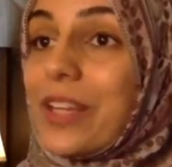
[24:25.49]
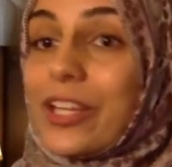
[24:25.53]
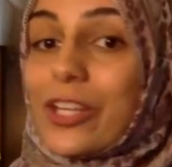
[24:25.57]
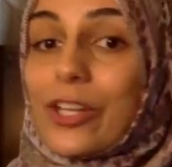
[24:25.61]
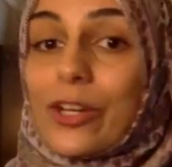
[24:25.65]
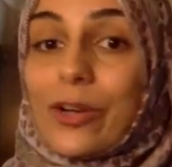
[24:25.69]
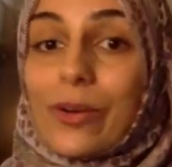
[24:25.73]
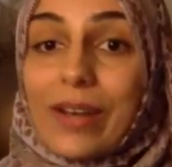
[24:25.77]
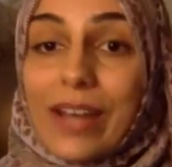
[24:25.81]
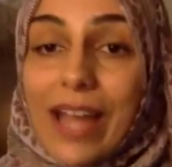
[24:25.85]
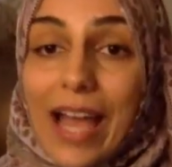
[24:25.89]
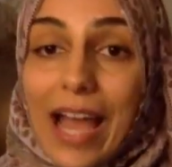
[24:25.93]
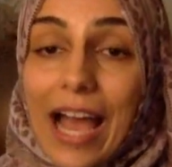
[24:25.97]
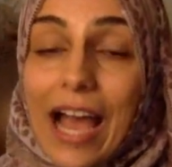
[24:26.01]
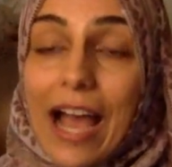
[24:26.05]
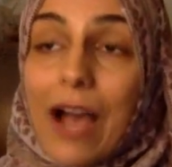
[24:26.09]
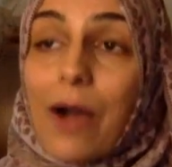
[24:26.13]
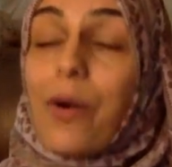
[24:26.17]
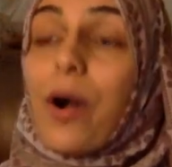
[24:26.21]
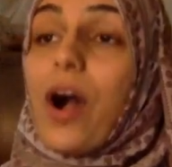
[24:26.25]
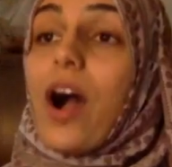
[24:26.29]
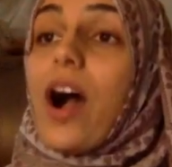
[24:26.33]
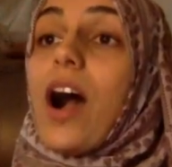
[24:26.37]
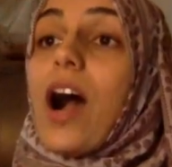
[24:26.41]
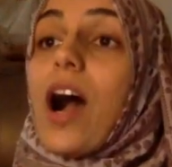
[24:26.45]

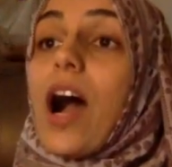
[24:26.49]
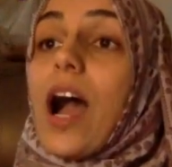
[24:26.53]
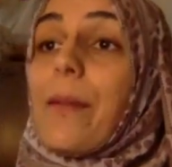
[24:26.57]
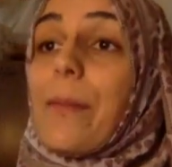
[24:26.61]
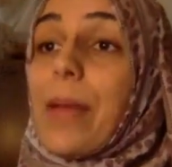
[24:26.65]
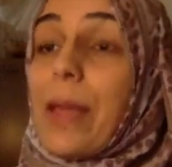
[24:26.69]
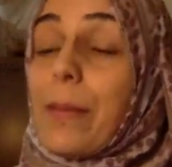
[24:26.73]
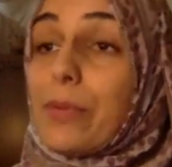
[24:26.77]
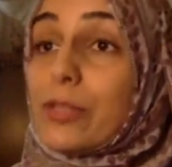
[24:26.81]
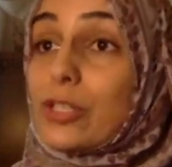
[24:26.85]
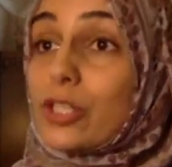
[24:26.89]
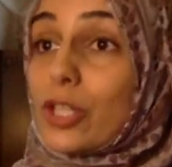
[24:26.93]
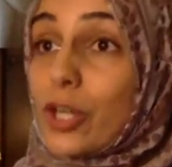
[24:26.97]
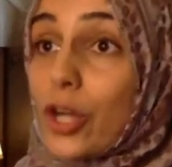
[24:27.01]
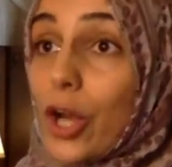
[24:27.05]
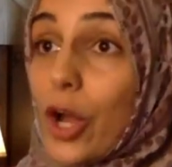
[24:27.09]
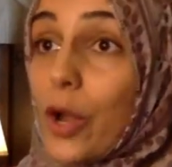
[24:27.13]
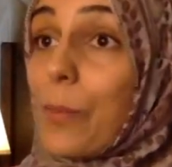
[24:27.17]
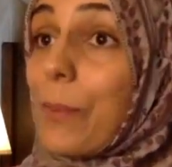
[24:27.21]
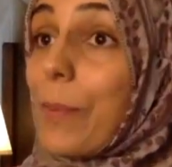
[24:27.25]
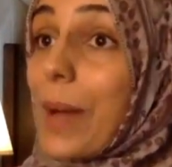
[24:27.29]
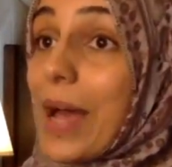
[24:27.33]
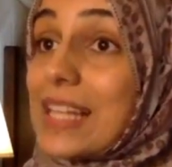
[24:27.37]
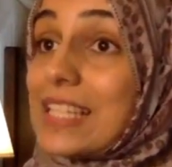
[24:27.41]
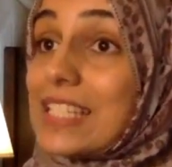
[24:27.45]
Now I'm able to
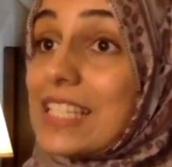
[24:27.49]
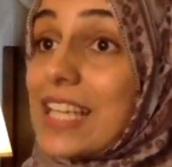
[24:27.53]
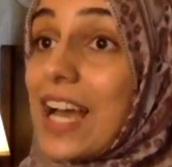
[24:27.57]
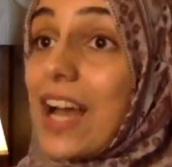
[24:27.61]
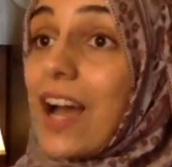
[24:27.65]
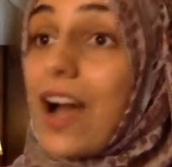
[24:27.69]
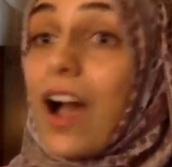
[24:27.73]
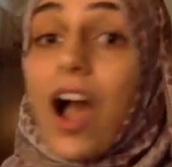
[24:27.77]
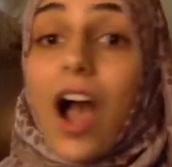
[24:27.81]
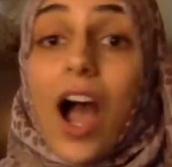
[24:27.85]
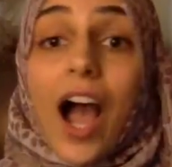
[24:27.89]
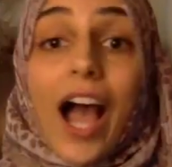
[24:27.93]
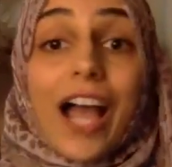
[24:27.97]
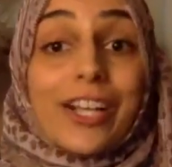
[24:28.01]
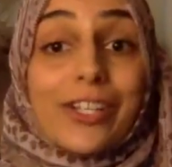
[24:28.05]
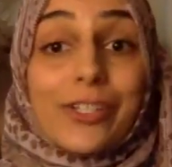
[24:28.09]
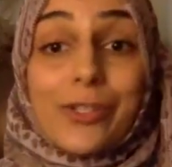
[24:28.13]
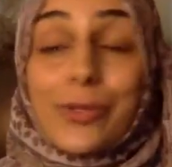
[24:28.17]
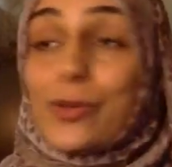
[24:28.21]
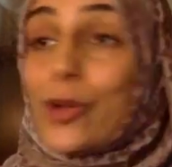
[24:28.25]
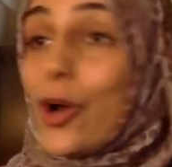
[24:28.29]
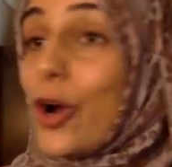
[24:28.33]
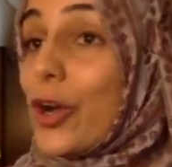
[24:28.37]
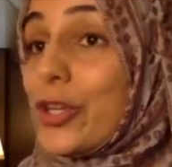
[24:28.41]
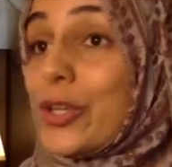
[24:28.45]
cope better. I
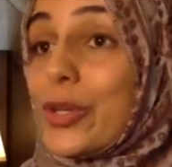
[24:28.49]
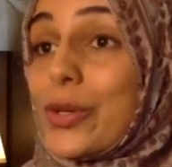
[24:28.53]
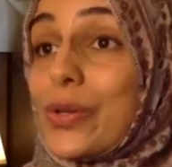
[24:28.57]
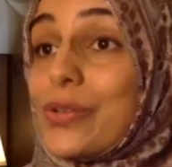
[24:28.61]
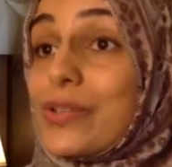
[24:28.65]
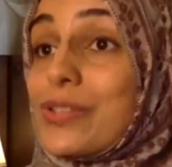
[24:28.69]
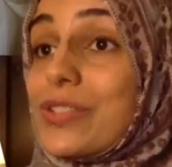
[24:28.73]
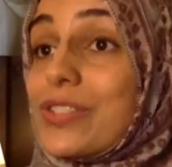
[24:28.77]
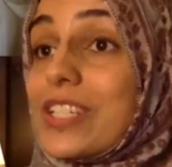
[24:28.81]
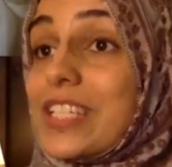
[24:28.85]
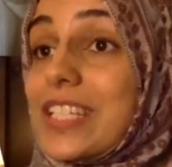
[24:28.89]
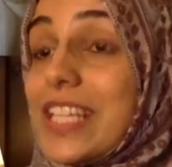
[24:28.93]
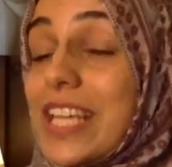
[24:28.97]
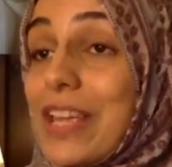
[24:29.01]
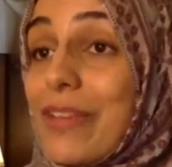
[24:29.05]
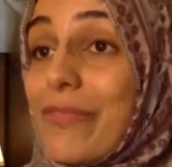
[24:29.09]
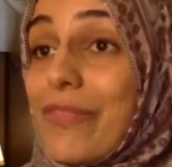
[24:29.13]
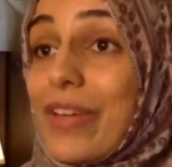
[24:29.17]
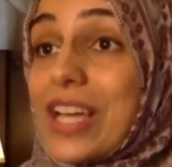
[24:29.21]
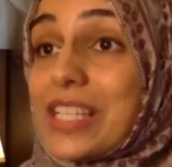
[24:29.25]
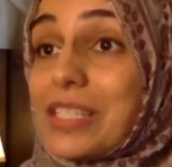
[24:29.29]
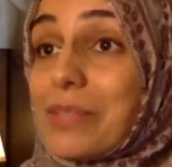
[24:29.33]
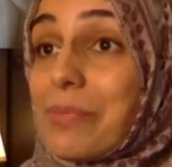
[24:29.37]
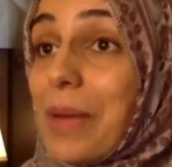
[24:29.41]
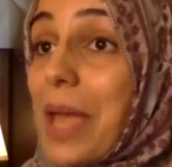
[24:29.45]
do not use the
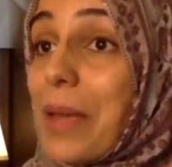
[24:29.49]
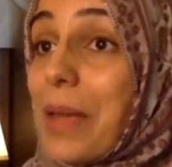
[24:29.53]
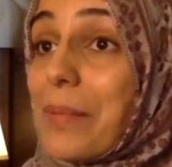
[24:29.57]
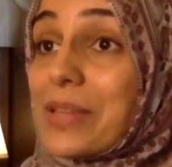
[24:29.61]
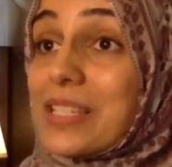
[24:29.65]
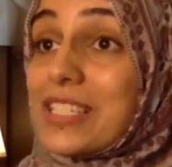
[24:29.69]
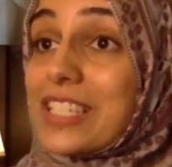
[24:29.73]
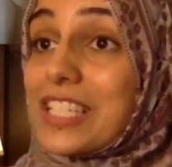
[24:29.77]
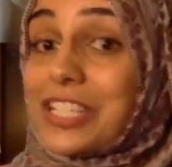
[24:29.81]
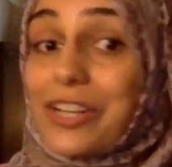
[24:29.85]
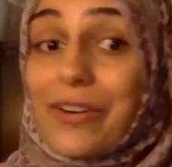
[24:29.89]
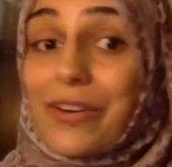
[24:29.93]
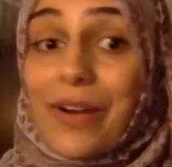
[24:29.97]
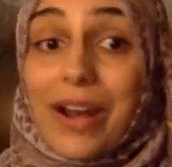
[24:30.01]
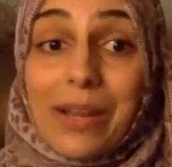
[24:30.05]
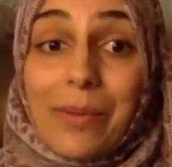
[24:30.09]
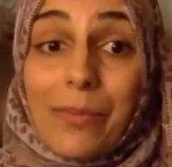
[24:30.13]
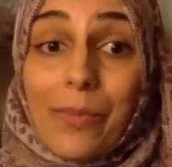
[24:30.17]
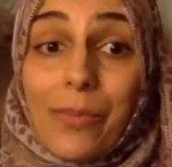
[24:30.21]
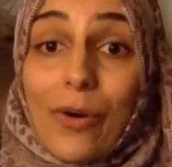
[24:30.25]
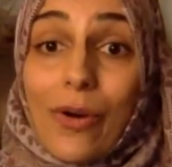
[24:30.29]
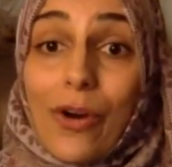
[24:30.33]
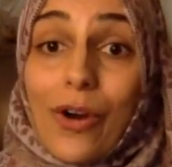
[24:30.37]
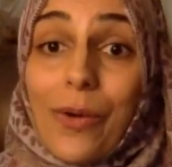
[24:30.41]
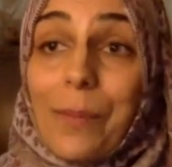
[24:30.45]
TV as a babysitter
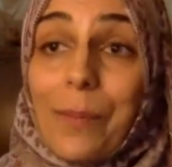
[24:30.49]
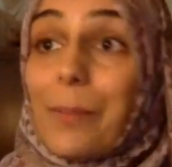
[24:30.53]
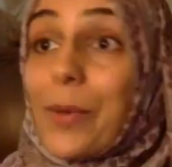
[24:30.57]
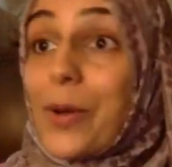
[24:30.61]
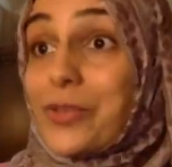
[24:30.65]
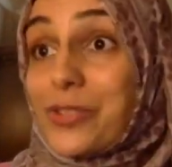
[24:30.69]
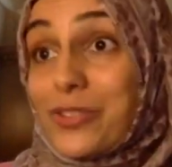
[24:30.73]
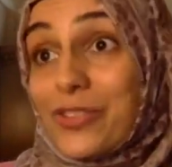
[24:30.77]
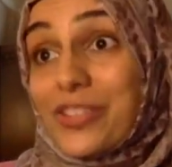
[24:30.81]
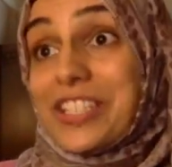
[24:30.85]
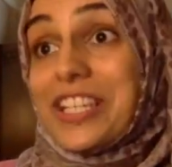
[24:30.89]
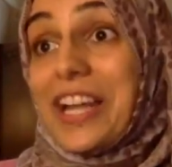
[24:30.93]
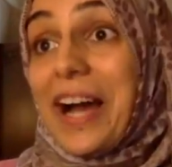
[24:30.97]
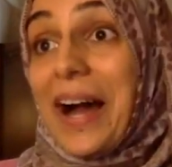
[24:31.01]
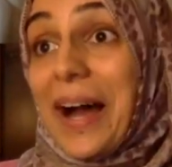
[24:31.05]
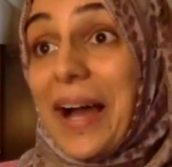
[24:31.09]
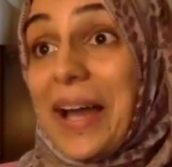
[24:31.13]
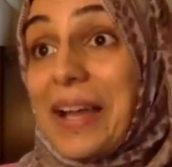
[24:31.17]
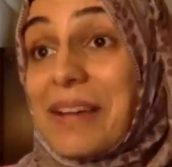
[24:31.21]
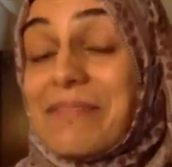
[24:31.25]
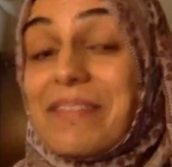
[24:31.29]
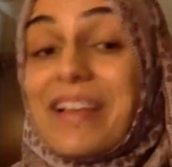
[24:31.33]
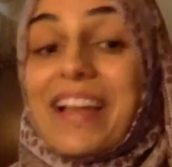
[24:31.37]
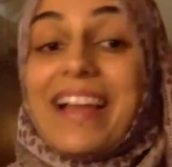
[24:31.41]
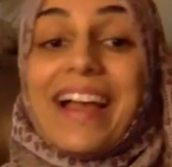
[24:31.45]
anymore most of the
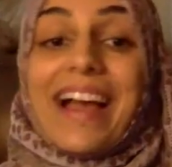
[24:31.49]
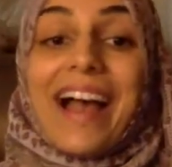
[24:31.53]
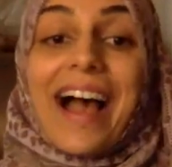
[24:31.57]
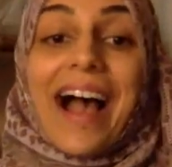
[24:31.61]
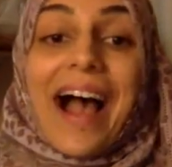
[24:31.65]
time.